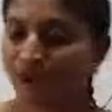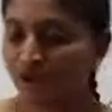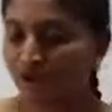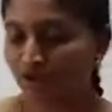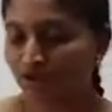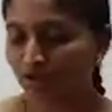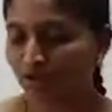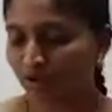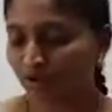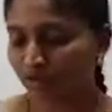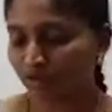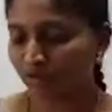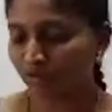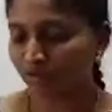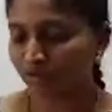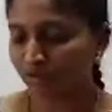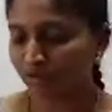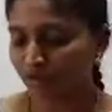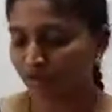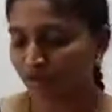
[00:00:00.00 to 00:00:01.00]
5
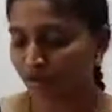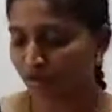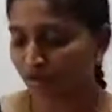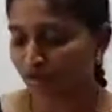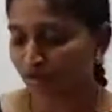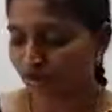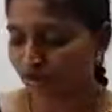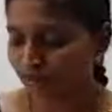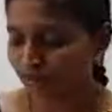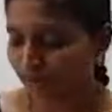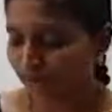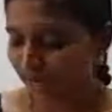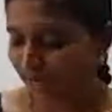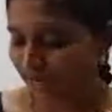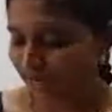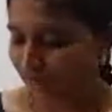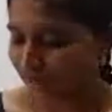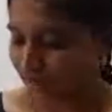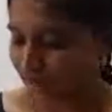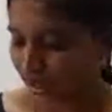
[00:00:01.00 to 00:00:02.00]
o'clock you go to
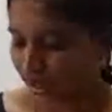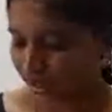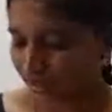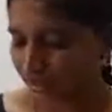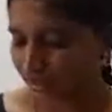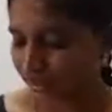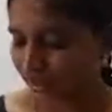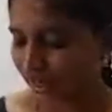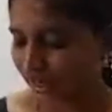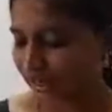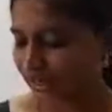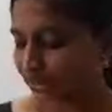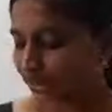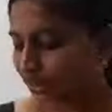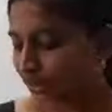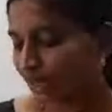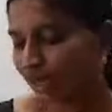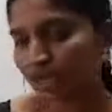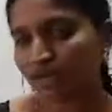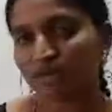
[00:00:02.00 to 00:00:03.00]
play. Right
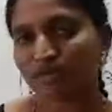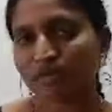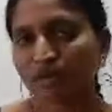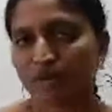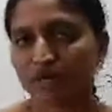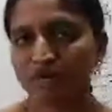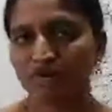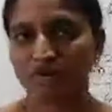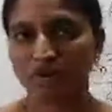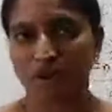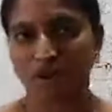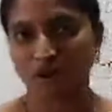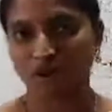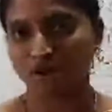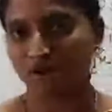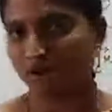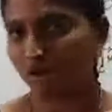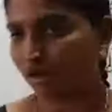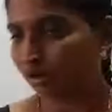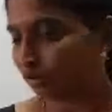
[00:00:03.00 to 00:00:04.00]
at
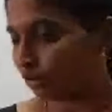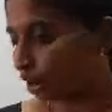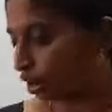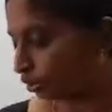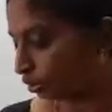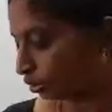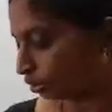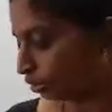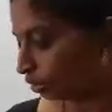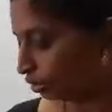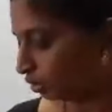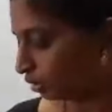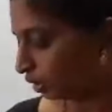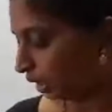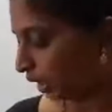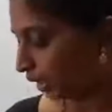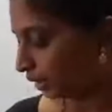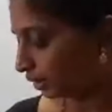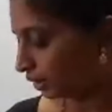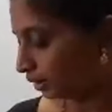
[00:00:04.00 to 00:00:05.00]
5 o'clock you have to
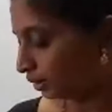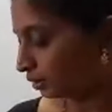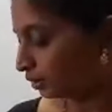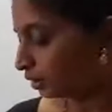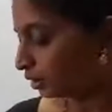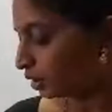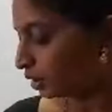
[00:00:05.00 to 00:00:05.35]
write it.